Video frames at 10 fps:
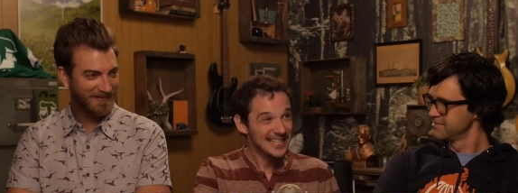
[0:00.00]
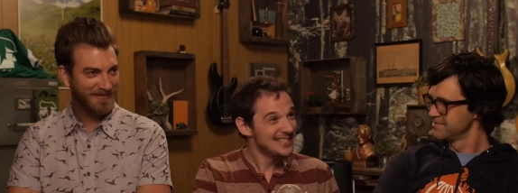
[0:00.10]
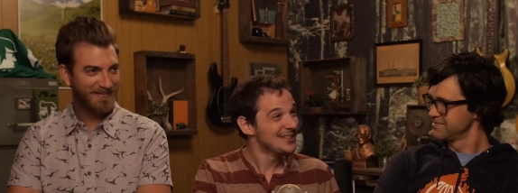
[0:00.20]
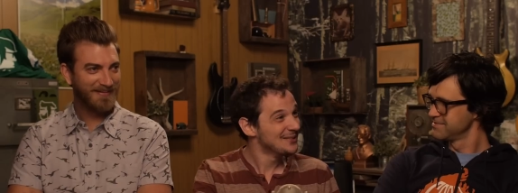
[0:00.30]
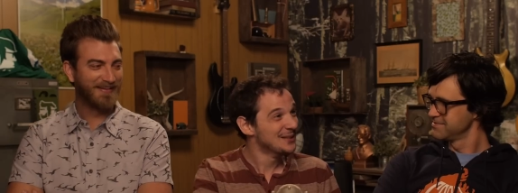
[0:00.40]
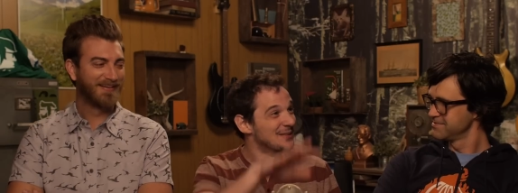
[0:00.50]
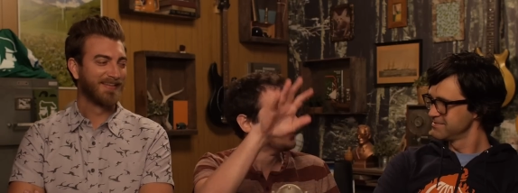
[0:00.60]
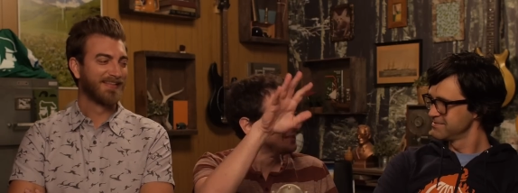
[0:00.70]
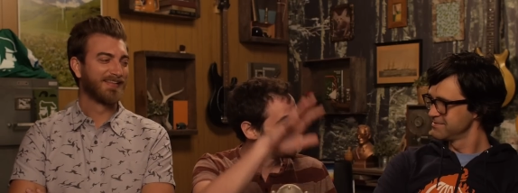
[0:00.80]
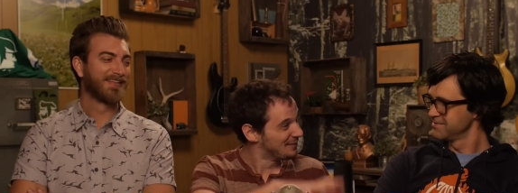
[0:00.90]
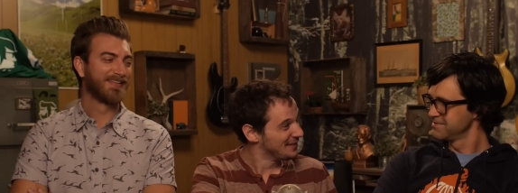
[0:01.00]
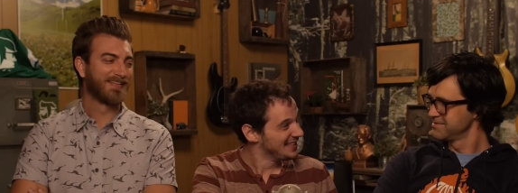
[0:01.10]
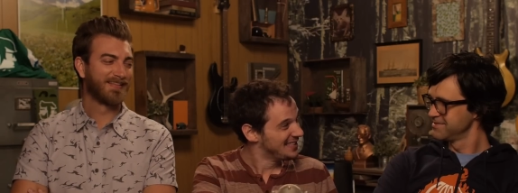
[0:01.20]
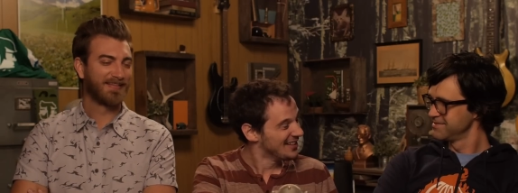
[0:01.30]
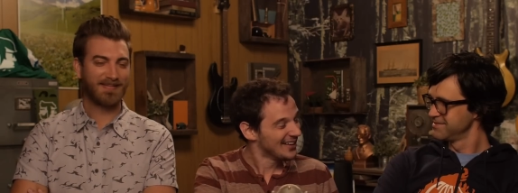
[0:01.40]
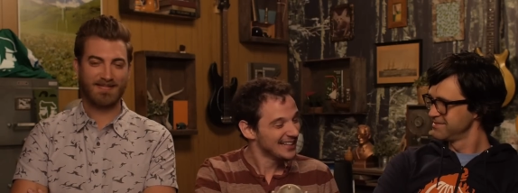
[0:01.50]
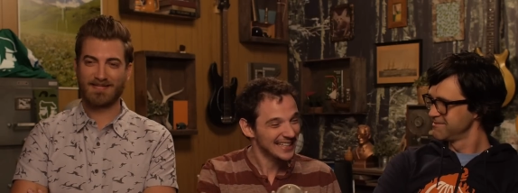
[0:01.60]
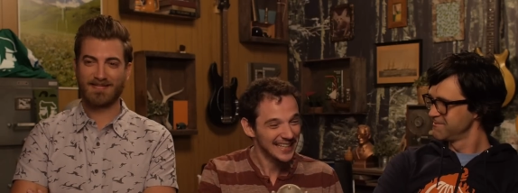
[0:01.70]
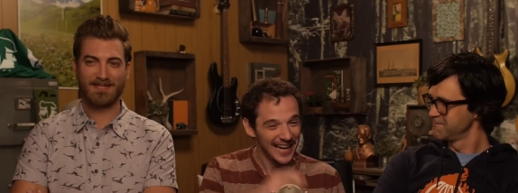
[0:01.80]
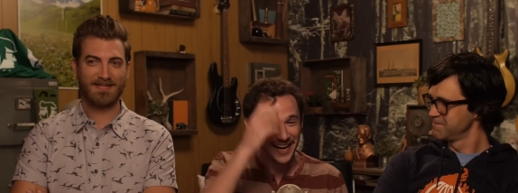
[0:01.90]
Speaker 1: into the room, and it was completely
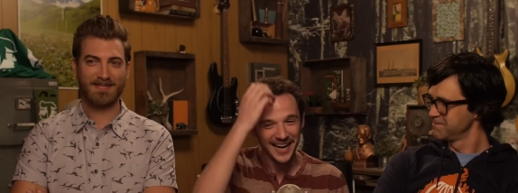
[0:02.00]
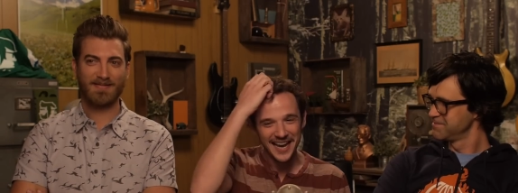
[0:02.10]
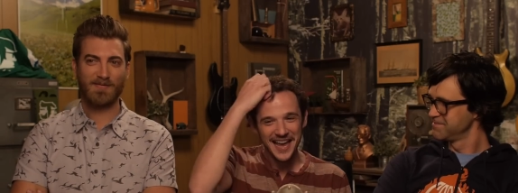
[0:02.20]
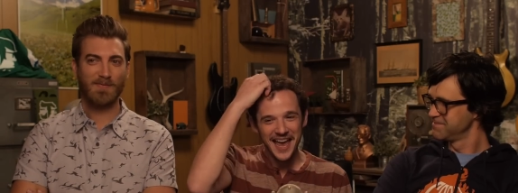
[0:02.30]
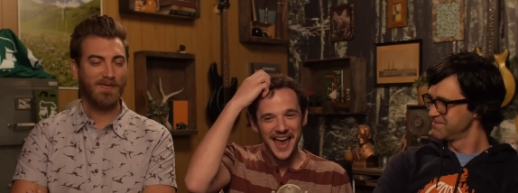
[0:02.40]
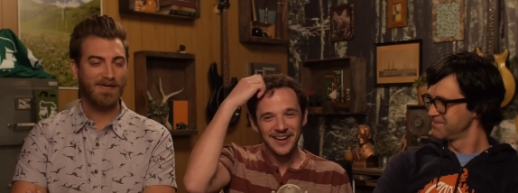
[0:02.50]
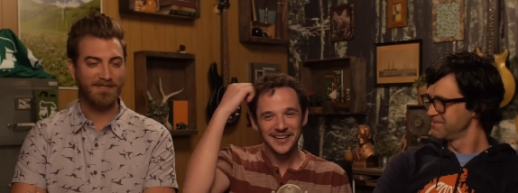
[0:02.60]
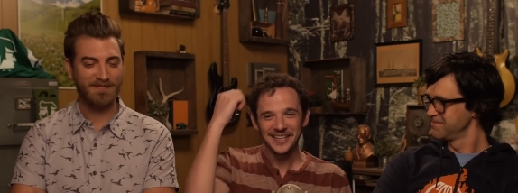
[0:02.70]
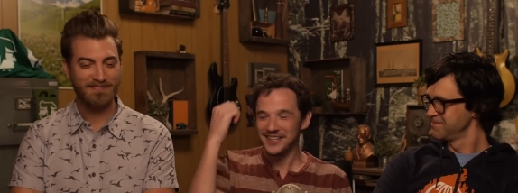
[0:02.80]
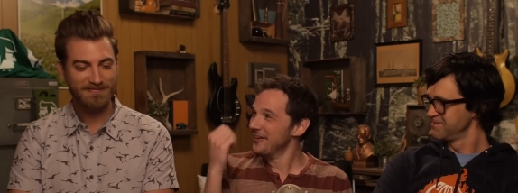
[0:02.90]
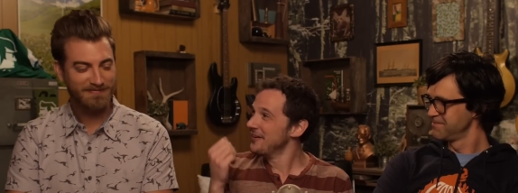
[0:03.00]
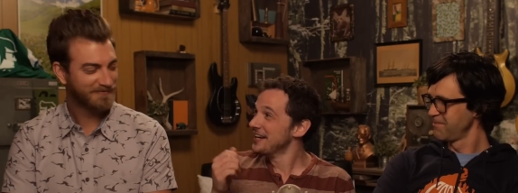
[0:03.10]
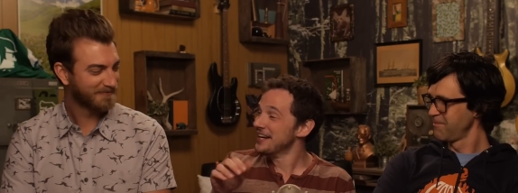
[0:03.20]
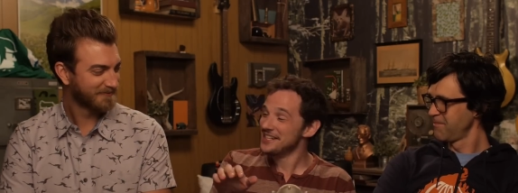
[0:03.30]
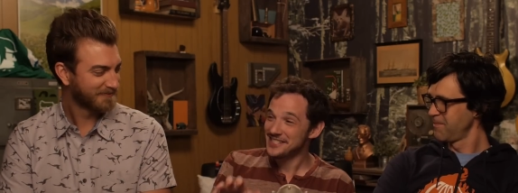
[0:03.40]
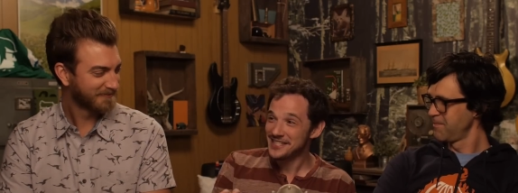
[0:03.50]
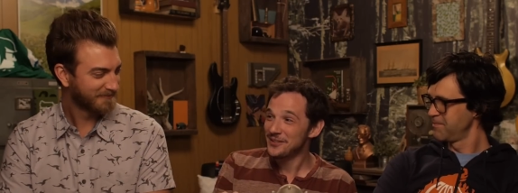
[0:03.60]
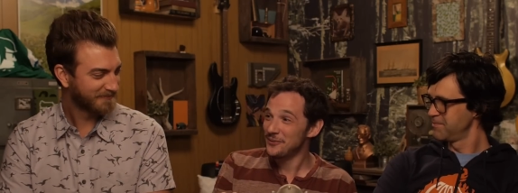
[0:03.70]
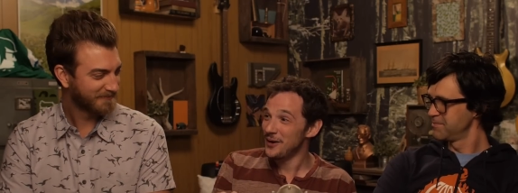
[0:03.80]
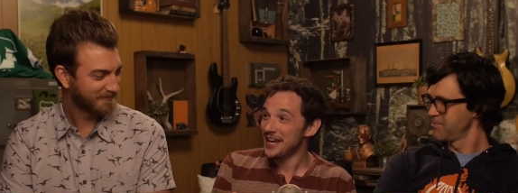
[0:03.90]
dark in there. Well, and we go in, and I
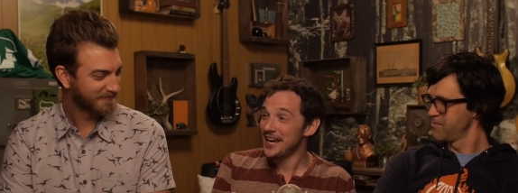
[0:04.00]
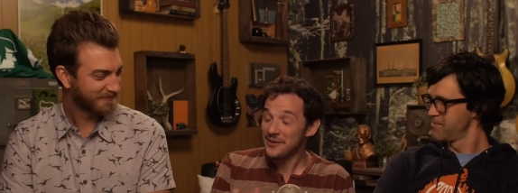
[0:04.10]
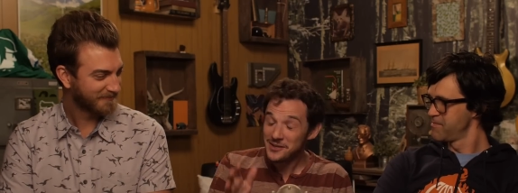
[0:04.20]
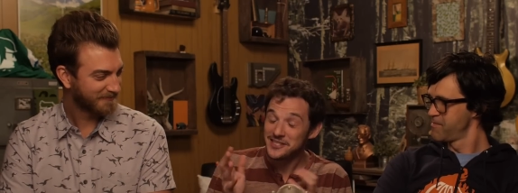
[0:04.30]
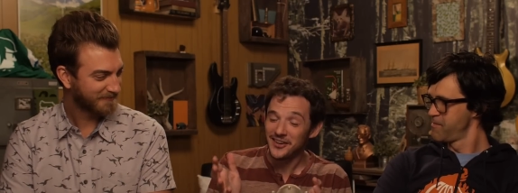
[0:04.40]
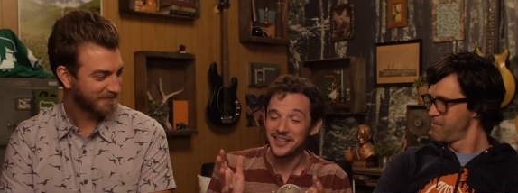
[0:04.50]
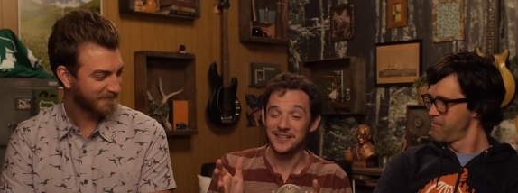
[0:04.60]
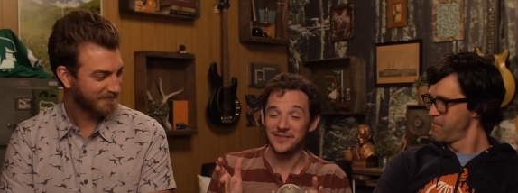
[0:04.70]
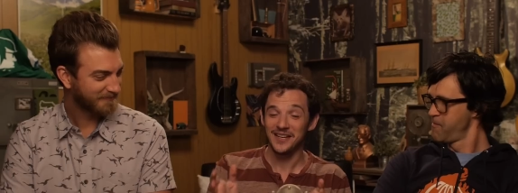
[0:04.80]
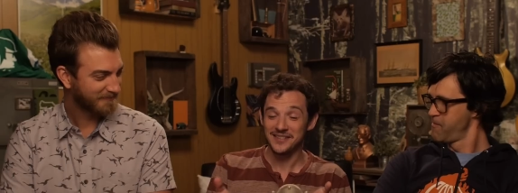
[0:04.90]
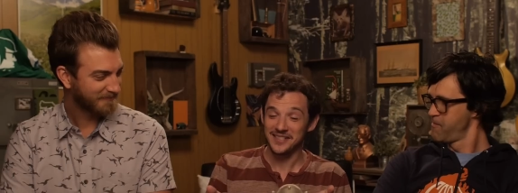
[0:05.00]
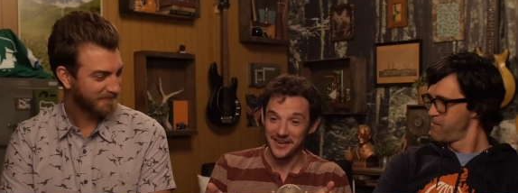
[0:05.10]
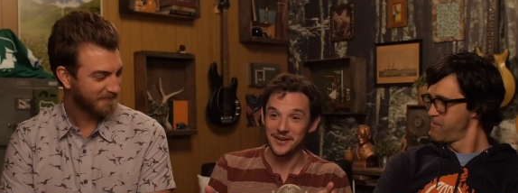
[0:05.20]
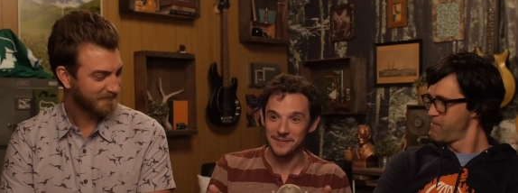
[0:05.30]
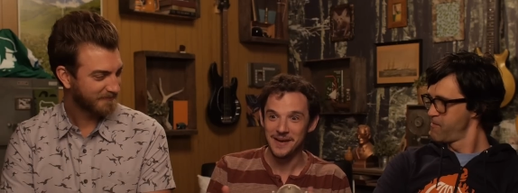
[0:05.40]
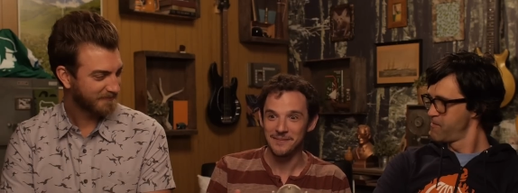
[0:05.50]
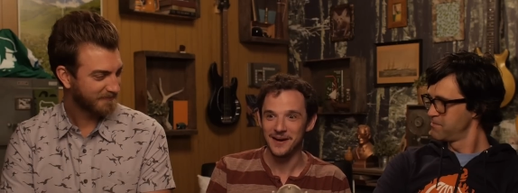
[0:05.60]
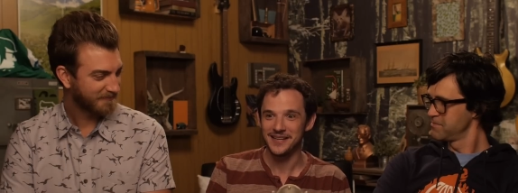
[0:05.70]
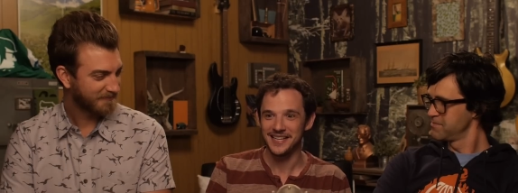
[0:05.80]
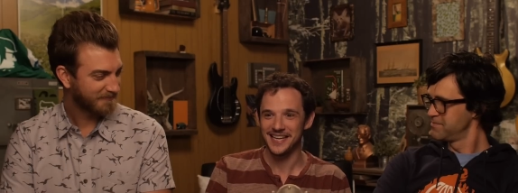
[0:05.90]
see the wig, and it was dark enough that I was like, "Oh man,
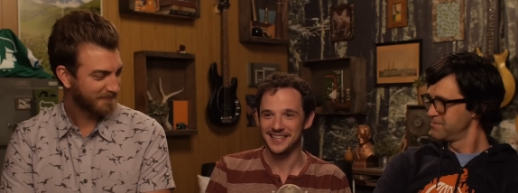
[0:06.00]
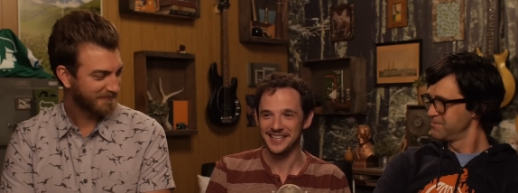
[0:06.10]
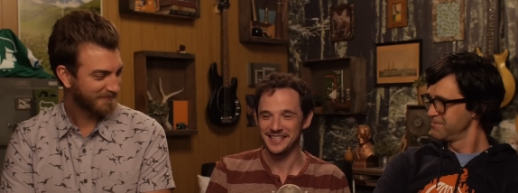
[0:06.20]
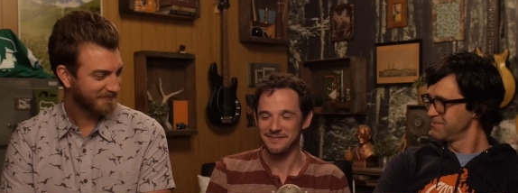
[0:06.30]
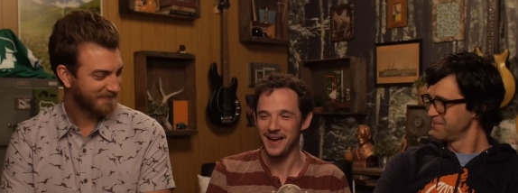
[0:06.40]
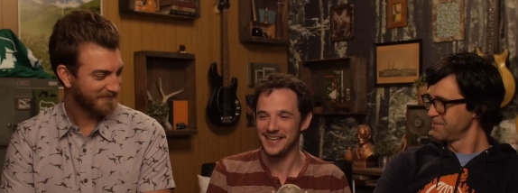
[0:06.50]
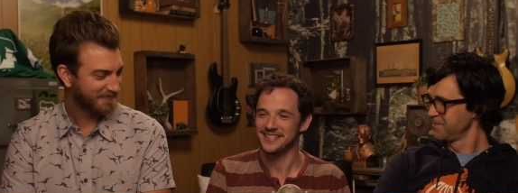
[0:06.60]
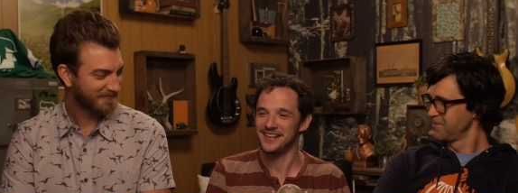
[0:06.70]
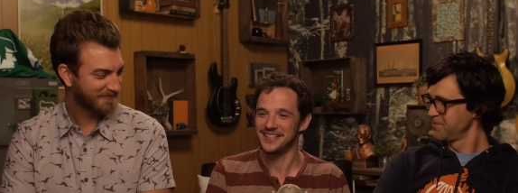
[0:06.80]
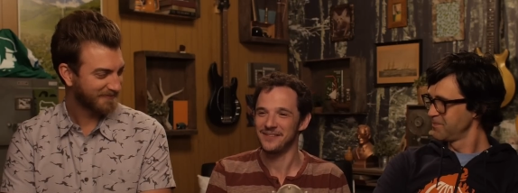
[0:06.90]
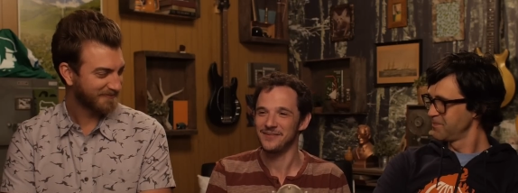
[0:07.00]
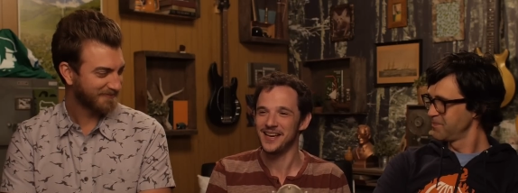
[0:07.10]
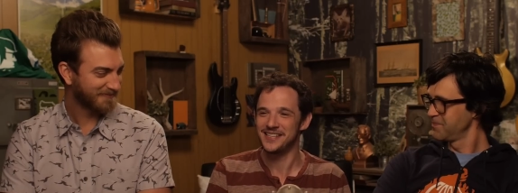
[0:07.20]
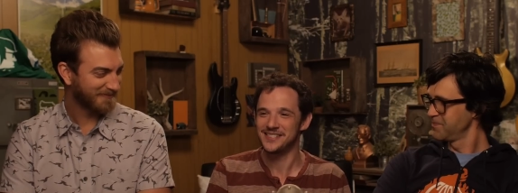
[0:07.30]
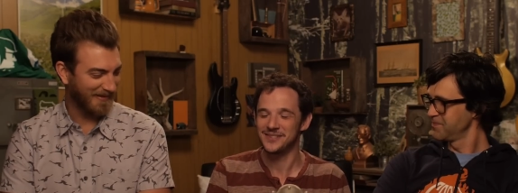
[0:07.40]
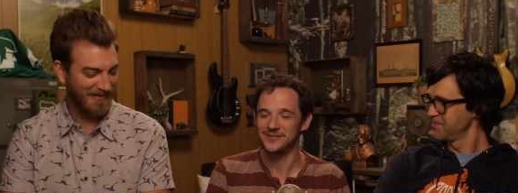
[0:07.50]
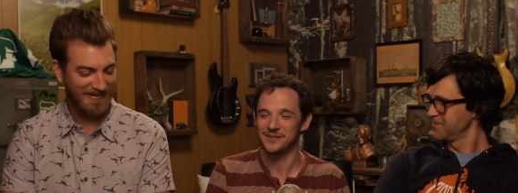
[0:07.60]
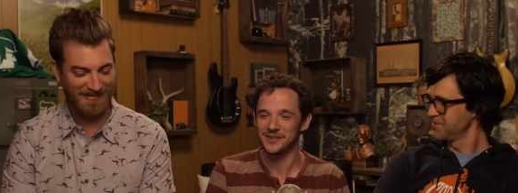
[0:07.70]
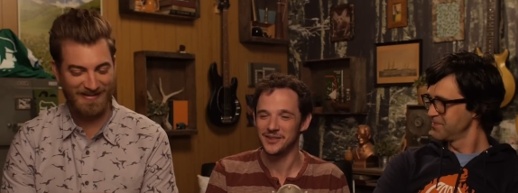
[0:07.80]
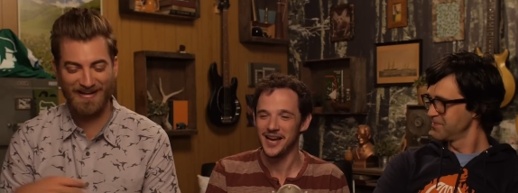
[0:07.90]
Bonnie Kathleen is passed out in that bed
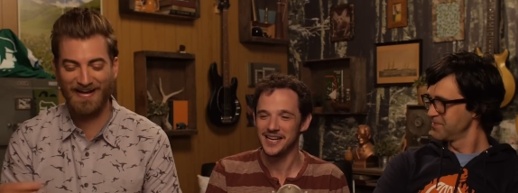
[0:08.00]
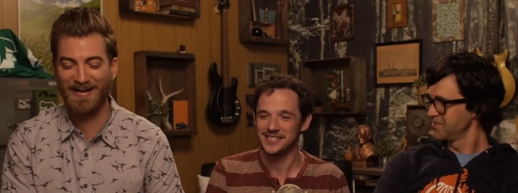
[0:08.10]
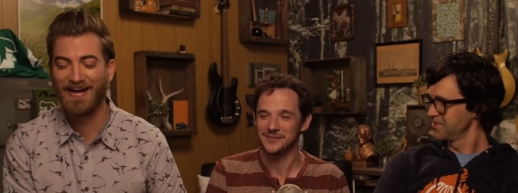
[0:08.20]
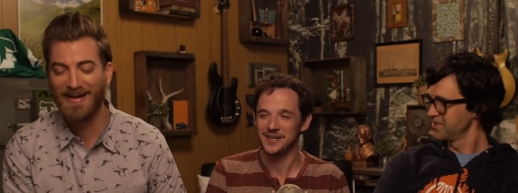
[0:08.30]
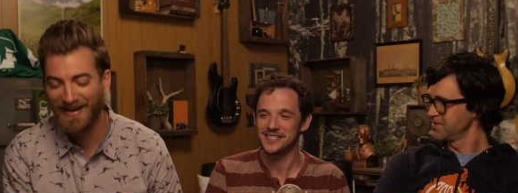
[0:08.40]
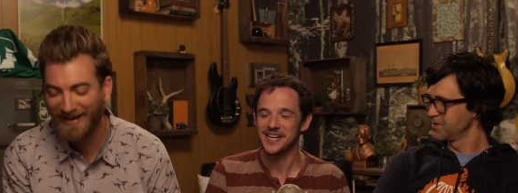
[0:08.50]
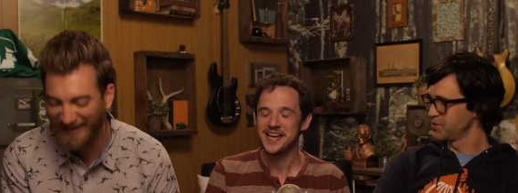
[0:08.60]
from crying so much."